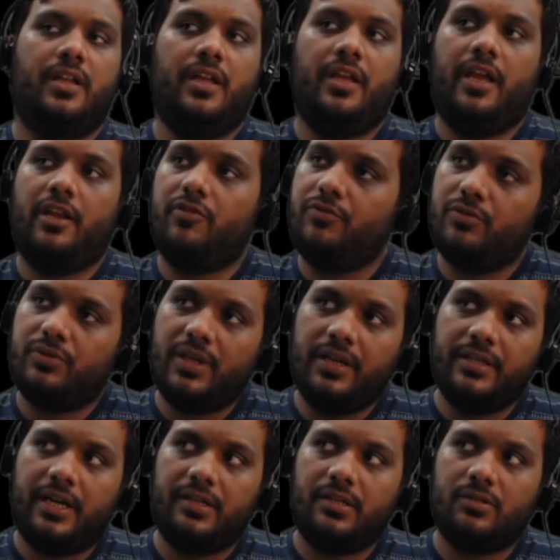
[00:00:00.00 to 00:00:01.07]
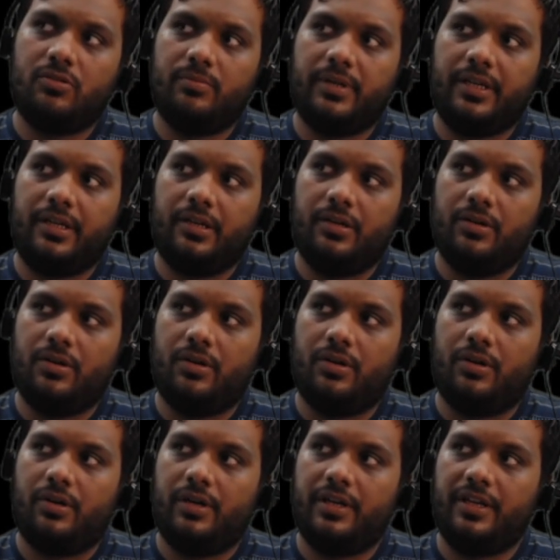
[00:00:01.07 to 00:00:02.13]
And you have to think that, oh my God,